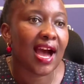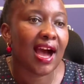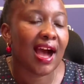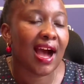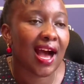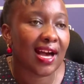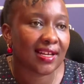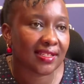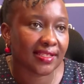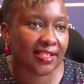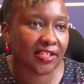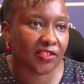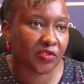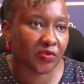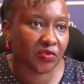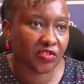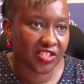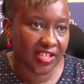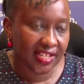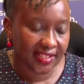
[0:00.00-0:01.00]
access
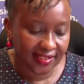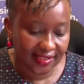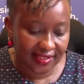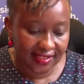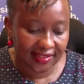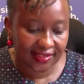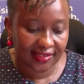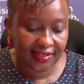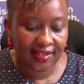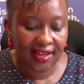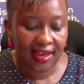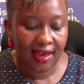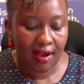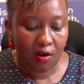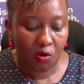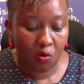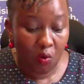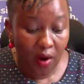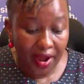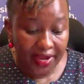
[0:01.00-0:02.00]
to justice
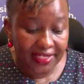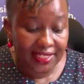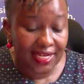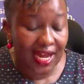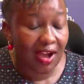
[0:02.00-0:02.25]
quite